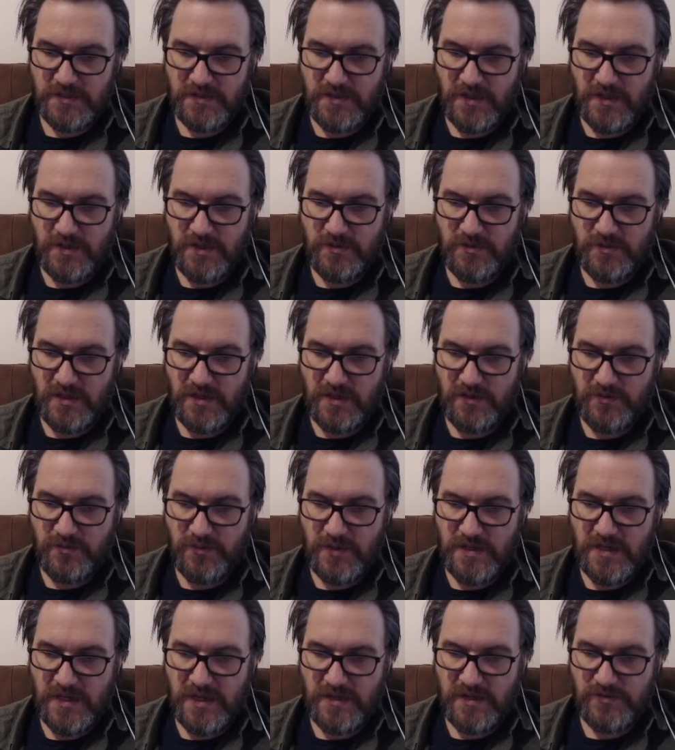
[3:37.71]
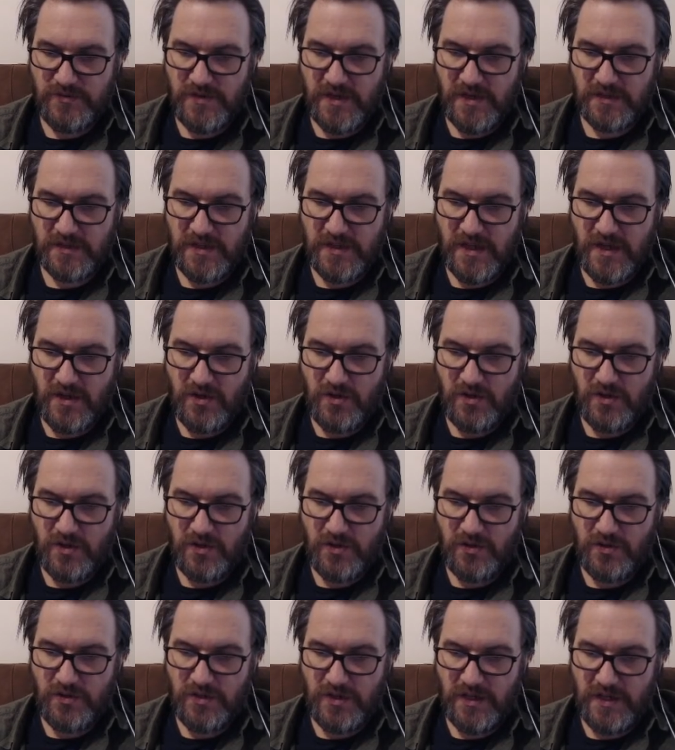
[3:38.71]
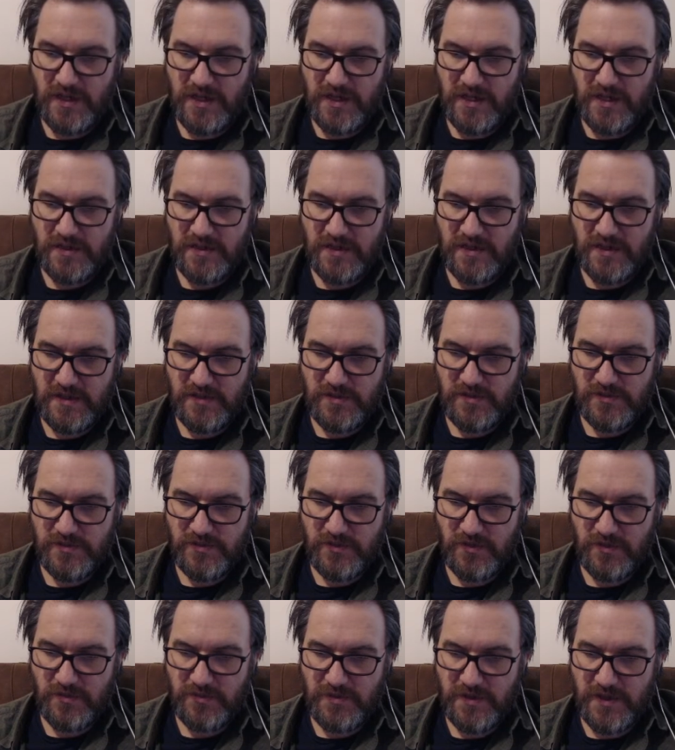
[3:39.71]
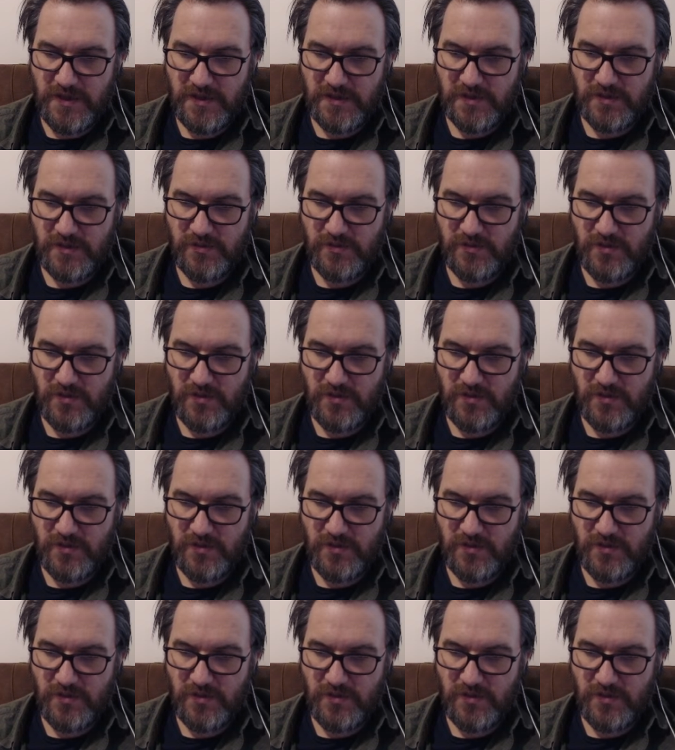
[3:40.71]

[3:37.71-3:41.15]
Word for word: So if we now drag that on and then drop that